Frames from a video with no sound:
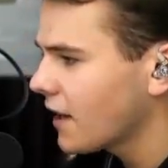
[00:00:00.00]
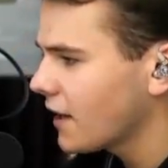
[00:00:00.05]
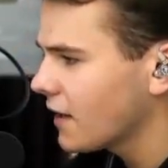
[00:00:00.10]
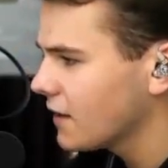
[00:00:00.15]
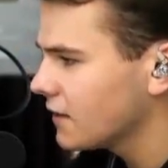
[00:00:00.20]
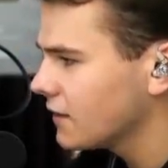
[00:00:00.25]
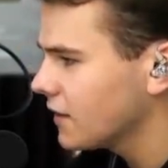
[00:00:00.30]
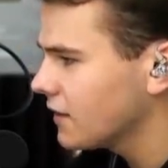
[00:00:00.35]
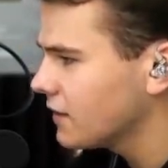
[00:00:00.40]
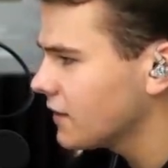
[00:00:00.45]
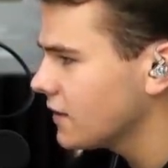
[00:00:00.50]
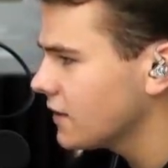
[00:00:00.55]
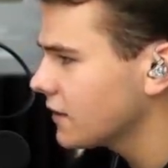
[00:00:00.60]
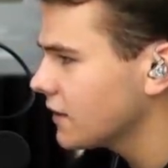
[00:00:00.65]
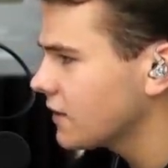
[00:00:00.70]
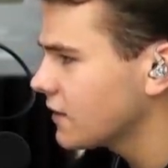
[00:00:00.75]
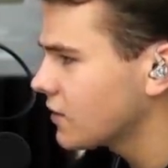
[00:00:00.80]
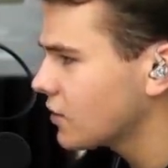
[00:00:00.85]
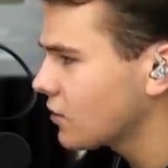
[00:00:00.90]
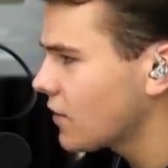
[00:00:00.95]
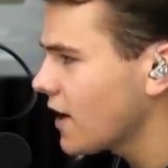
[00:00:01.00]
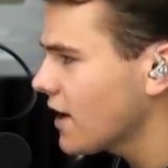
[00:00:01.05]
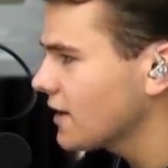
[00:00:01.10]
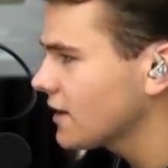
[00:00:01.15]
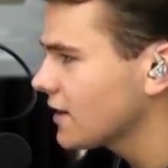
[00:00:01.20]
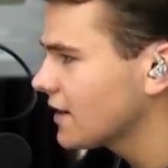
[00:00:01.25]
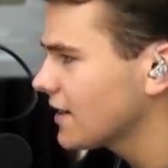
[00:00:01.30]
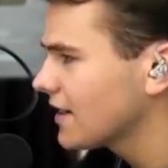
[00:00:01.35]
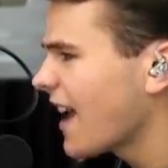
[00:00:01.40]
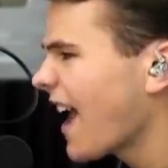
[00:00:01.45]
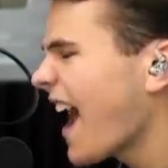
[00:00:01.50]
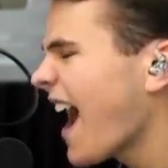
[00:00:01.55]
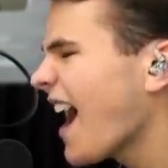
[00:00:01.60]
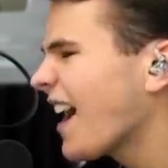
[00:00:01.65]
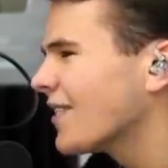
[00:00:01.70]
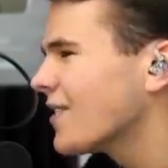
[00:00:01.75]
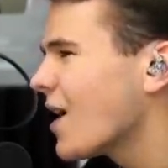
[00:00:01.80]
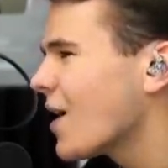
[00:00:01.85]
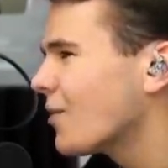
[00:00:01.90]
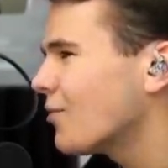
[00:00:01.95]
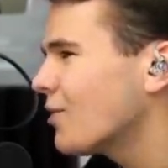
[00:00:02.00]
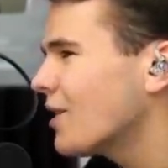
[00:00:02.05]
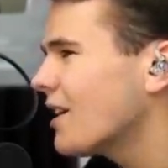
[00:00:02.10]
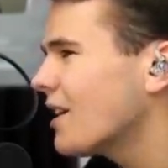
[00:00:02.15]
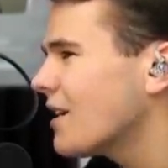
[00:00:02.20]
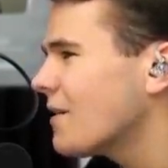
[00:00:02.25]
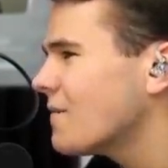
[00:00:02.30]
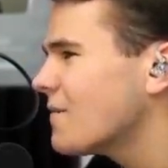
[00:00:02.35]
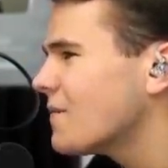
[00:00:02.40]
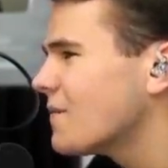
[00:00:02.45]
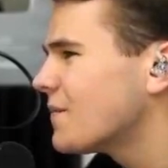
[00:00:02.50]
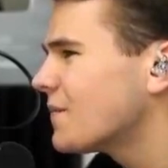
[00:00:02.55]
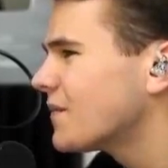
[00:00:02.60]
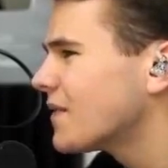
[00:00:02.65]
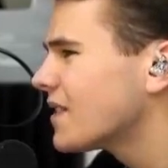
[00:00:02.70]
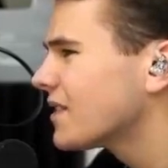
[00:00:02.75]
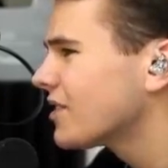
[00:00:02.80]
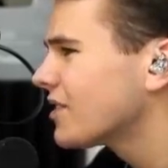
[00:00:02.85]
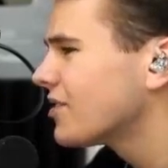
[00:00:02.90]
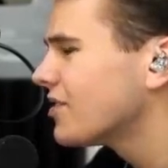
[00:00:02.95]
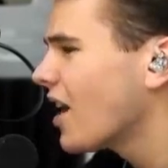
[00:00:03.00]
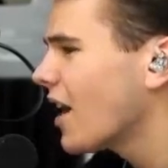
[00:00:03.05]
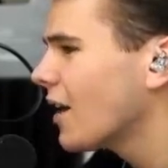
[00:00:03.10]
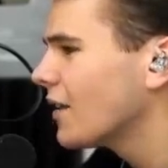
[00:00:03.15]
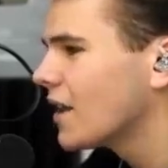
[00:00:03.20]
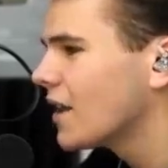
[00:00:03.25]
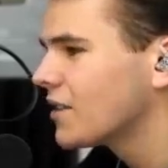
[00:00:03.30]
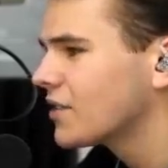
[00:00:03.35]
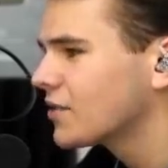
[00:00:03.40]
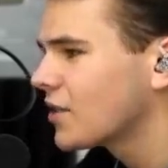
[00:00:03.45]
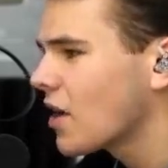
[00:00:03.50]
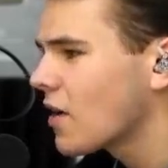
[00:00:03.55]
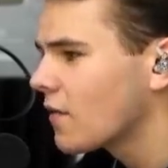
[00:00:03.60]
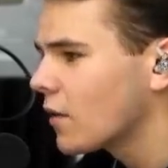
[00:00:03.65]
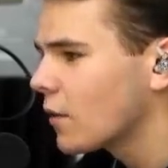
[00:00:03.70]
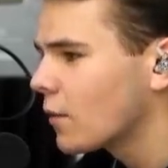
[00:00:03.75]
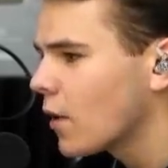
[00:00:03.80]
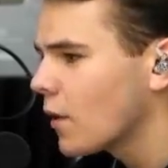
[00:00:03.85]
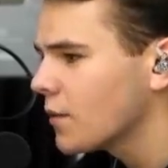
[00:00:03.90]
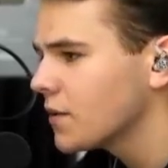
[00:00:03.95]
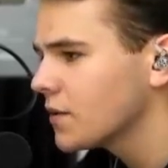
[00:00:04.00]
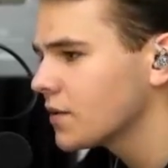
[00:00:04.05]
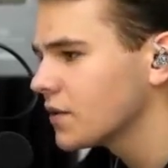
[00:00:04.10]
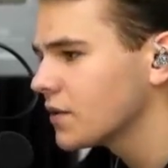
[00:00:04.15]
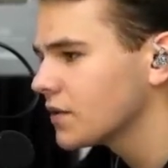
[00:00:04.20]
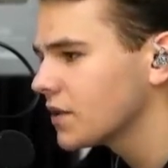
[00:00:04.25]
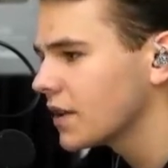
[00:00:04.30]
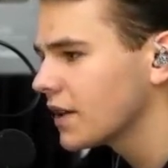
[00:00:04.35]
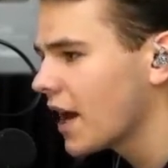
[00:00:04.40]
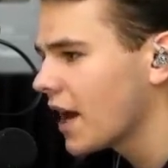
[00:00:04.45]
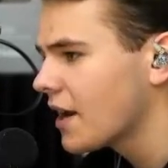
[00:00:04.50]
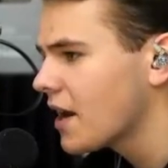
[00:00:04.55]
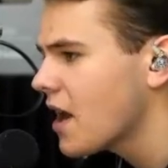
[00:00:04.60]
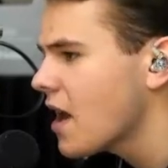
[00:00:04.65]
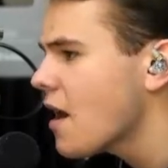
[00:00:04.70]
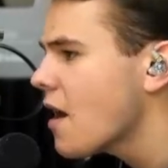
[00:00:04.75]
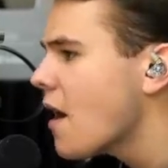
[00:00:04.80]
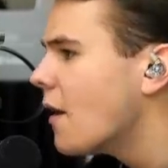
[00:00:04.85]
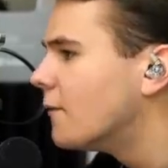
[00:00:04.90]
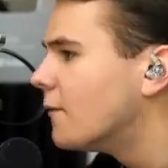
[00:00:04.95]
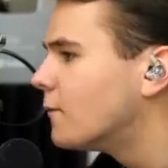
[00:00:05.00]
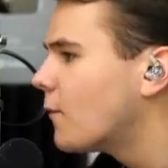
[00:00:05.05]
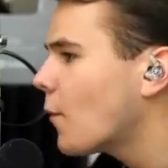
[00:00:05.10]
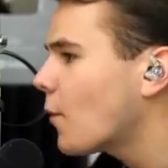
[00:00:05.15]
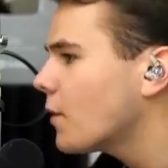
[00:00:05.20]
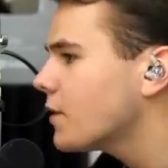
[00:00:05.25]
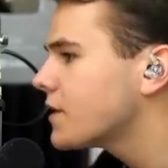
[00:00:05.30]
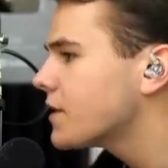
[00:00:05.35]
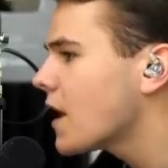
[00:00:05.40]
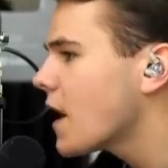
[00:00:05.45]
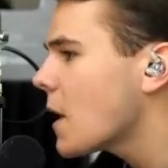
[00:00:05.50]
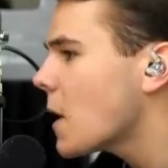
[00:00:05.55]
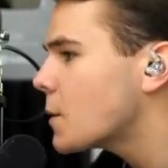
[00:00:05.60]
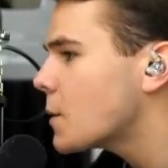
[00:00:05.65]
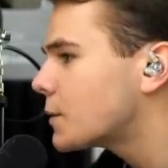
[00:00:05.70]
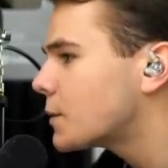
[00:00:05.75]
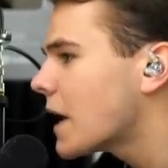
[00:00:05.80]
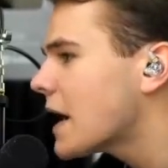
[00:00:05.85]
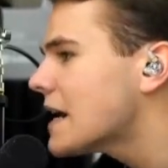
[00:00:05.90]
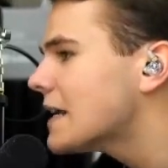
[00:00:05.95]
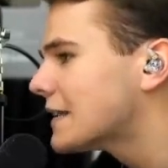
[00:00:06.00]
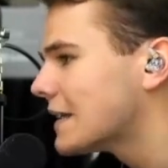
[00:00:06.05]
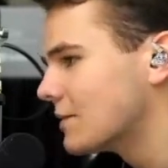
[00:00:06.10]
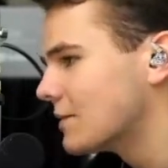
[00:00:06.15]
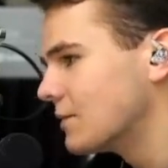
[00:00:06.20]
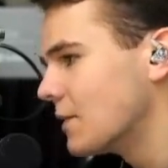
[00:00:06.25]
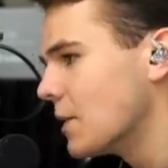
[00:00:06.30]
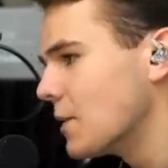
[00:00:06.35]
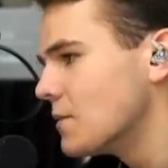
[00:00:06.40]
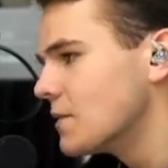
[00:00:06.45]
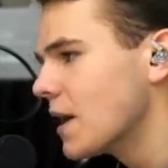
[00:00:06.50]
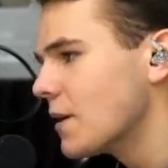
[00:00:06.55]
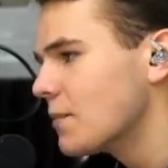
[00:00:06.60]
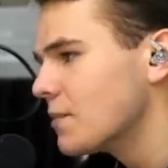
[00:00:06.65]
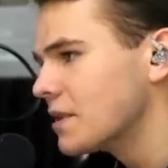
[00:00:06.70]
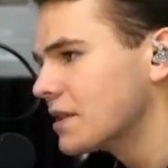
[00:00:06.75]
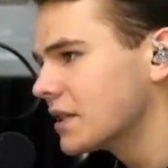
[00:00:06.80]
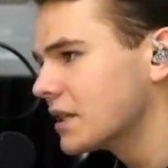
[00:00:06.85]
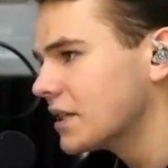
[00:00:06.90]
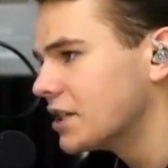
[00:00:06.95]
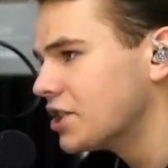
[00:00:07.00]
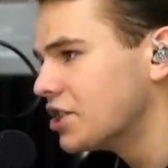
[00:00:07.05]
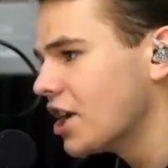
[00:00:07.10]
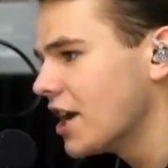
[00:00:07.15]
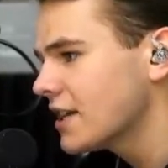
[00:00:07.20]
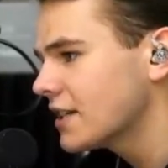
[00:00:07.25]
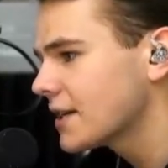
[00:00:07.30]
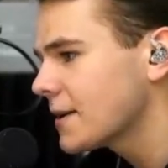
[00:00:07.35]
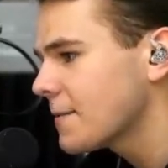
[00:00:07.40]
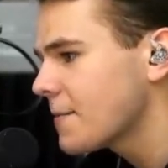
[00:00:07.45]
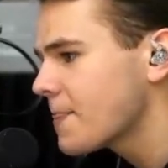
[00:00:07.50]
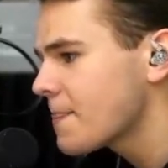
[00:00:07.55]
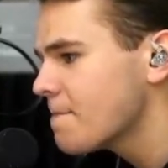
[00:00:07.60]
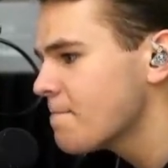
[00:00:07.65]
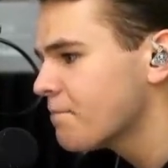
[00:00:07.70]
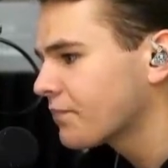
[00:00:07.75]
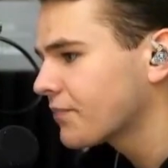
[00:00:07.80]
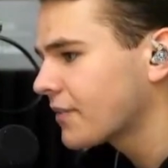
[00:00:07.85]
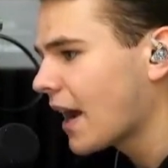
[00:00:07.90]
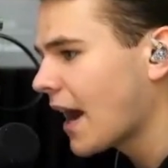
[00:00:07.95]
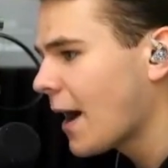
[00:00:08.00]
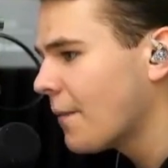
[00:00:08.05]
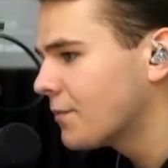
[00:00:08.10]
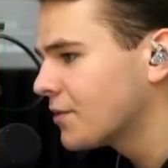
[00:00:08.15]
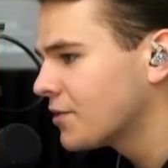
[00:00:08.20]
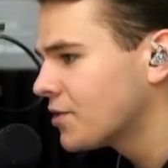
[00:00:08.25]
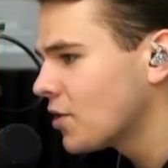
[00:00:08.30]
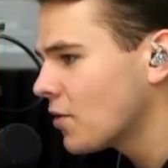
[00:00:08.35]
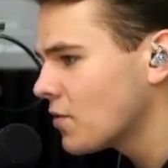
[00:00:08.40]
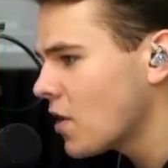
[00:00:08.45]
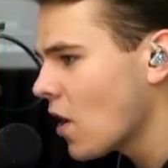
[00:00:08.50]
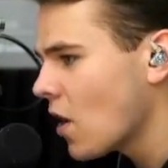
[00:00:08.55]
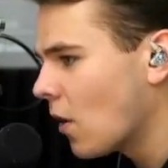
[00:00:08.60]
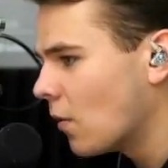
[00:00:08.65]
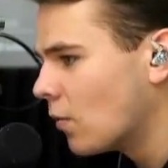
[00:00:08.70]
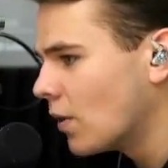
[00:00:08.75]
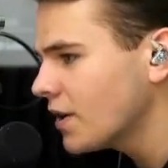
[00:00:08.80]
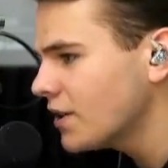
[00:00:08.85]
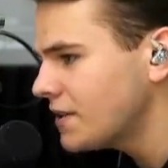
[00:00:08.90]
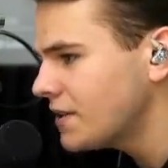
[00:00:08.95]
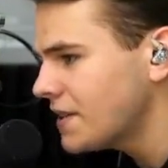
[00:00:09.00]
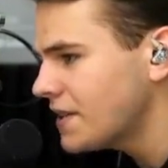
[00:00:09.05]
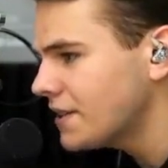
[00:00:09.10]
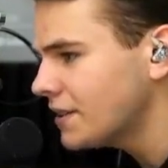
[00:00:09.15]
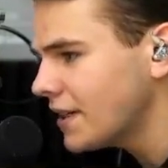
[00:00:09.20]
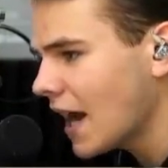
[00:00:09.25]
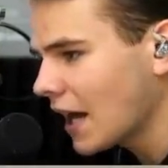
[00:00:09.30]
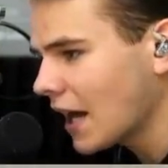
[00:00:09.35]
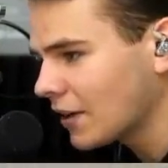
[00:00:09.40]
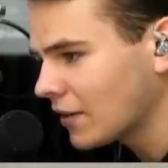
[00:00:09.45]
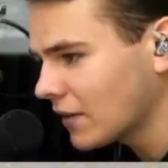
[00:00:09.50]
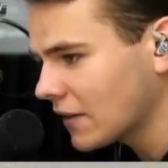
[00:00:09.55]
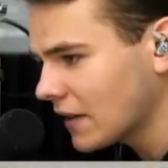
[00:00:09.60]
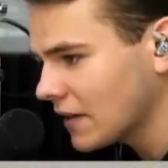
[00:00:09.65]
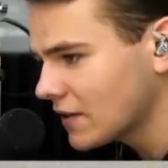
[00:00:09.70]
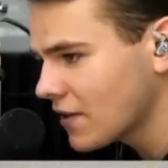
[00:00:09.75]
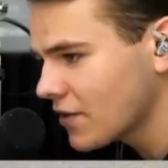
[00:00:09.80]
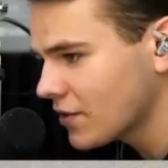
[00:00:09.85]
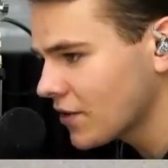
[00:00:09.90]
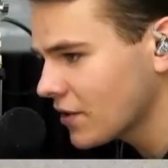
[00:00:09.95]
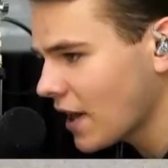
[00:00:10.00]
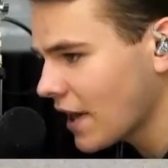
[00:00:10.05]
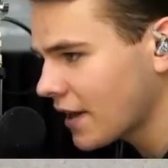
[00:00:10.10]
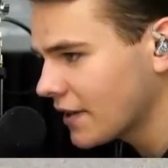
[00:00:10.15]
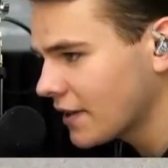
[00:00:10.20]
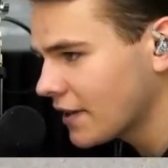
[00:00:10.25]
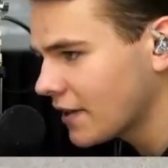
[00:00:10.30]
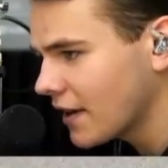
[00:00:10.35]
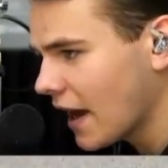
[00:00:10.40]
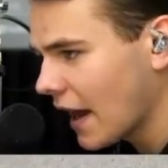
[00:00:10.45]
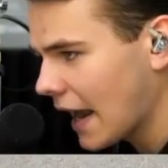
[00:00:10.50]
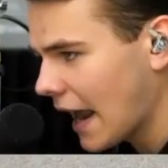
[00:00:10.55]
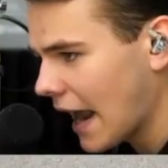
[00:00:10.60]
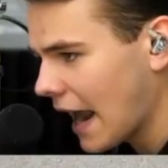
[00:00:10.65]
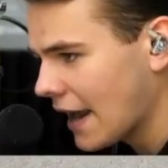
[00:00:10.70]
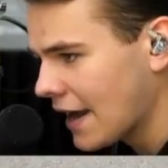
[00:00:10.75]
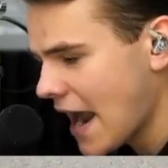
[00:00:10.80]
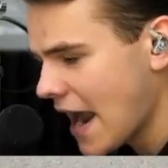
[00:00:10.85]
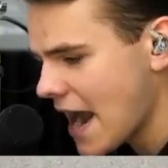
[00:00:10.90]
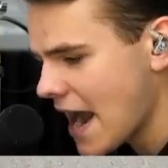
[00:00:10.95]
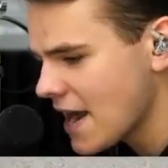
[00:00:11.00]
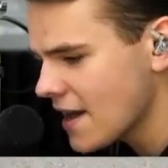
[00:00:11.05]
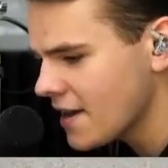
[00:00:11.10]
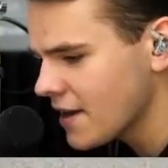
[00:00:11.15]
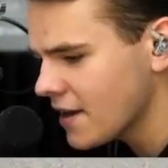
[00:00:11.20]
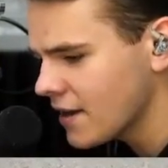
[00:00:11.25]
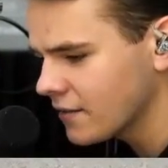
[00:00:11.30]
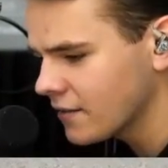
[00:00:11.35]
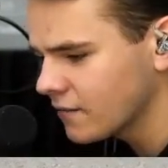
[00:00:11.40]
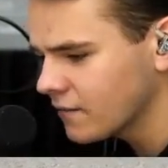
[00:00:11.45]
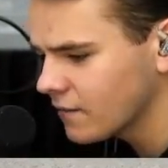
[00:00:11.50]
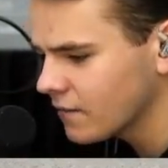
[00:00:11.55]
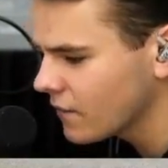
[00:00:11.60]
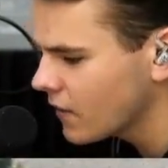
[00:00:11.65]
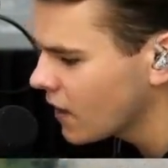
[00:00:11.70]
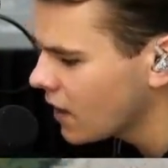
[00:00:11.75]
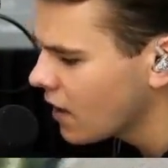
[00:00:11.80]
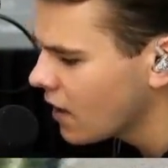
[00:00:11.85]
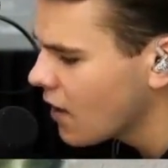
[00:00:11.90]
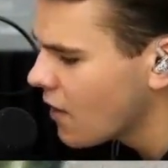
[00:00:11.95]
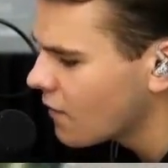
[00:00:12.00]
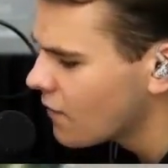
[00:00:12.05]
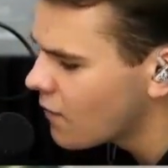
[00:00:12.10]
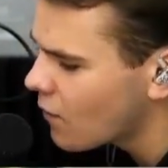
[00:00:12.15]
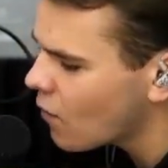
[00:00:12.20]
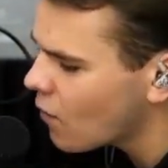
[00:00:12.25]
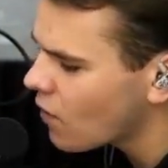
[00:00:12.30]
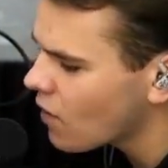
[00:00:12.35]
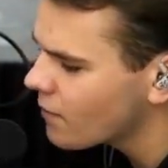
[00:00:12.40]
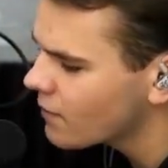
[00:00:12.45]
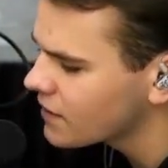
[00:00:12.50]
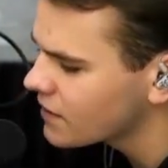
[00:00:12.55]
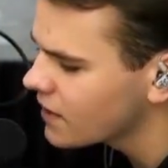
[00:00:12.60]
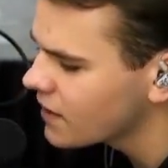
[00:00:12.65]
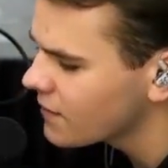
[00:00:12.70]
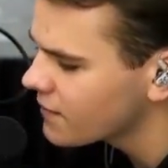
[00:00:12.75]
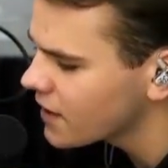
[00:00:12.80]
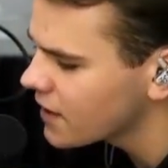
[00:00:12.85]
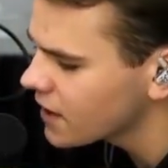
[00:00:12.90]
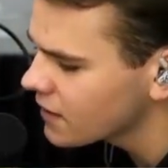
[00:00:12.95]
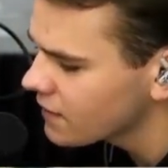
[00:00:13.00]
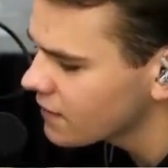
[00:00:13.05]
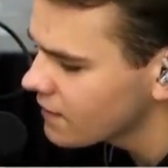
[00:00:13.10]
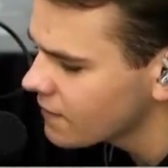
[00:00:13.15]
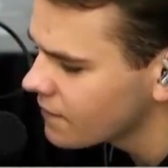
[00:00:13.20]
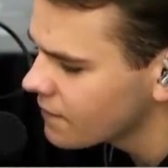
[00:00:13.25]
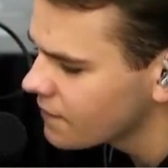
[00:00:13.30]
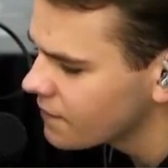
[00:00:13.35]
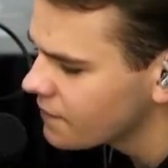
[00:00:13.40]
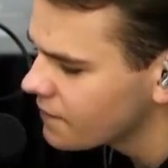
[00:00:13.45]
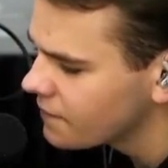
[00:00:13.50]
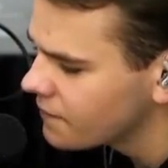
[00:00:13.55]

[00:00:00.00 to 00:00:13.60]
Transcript: let's check. Is this straight? Nah, not really. This is not that straight of a road. This is, again, a Forza Horizon road, I would suggest. So, no. What is this, actually? Is this like an alien form or something?